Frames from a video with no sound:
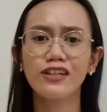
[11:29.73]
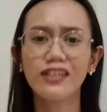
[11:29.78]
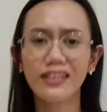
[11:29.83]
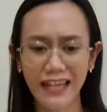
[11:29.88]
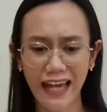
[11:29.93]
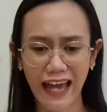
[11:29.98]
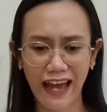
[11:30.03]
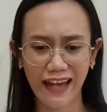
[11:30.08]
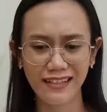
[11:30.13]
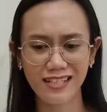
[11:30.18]

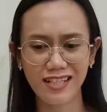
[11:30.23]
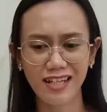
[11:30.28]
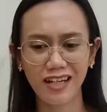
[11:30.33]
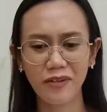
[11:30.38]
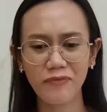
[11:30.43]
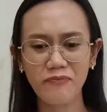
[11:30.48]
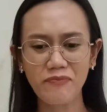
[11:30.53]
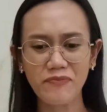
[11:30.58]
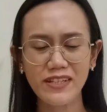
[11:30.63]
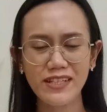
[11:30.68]
at.
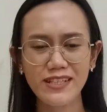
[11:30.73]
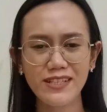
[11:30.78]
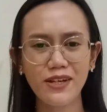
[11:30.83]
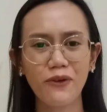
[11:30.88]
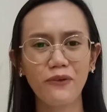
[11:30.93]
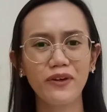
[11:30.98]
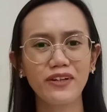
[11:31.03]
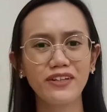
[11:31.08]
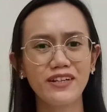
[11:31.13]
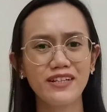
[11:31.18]

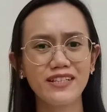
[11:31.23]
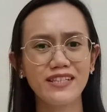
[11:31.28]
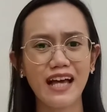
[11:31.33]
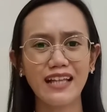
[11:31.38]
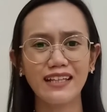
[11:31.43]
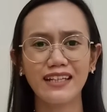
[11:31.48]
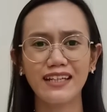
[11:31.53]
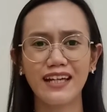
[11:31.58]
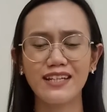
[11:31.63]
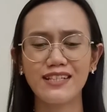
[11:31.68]
So when you're
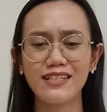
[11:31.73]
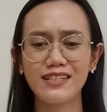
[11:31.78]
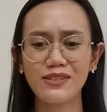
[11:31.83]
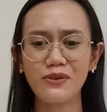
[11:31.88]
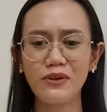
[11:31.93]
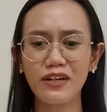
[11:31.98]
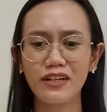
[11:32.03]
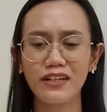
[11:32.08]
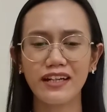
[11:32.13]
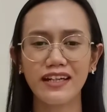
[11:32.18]
telling a
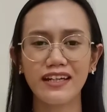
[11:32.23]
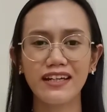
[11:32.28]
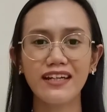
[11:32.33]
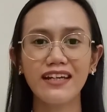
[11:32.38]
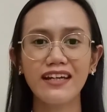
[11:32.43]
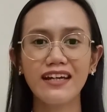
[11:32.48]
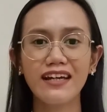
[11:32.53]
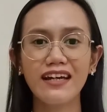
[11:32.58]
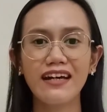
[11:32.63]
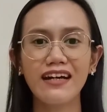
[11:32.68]
story,
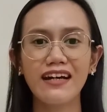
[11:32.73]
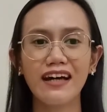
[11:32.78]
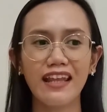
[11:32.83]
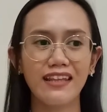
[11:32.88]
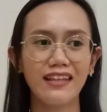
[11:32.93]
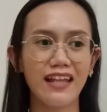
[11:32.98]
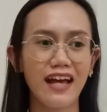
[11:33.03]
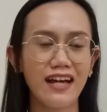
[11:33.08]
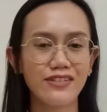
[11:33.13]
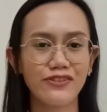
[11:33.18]

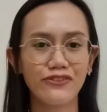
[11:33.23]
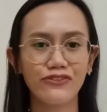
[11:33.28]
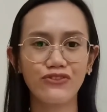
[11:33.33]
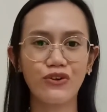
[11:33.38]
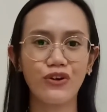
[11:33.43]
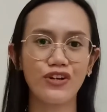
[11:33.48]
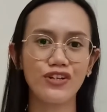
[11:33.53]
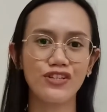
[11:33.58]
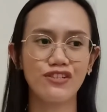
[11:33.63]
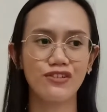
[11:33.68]
unless of
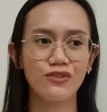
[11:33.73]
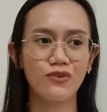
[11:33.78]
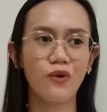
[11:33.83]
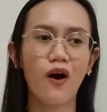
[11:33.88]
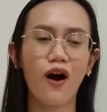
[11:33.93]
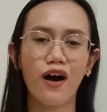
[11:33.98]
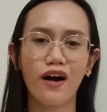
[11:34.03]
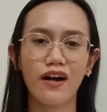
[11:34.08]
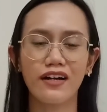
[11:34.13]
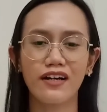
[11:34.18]
course you
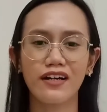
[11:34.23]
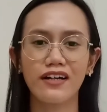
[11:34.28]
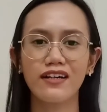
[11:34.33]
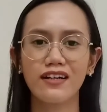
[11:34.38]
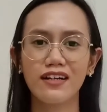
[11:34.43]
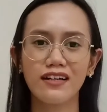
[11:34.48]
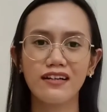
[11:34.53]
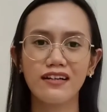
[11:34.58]
are